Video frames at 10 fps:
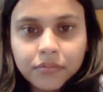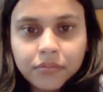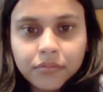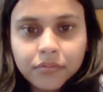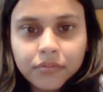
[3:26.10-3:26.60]

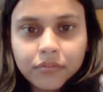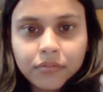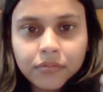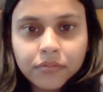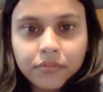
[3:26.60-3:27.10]

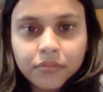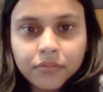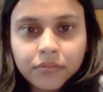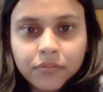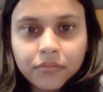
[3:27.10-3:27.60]

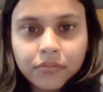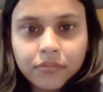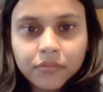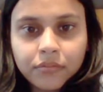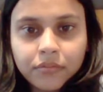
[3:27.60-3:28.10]

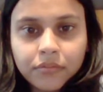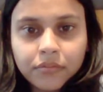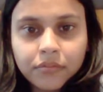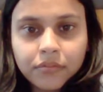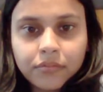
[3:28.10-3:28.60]

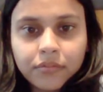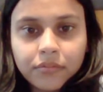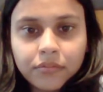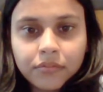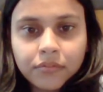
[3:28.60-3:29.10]

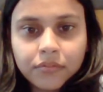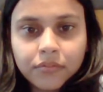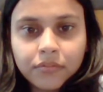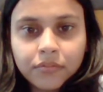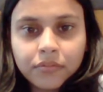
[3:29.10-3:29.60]

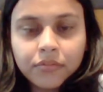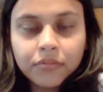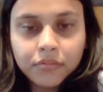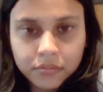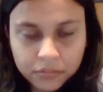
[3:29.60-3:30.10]

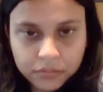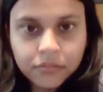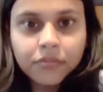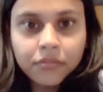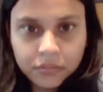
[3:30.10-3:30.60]

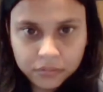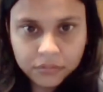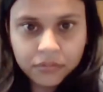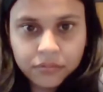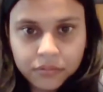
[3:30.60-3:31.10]

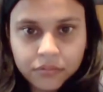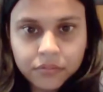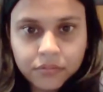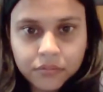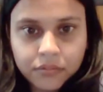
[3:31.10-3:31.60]

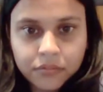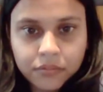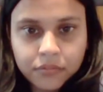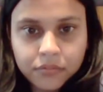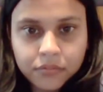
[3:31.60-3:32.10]

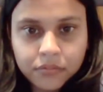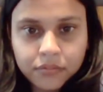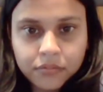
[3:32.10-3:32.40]
No words are spoken by the person on screen.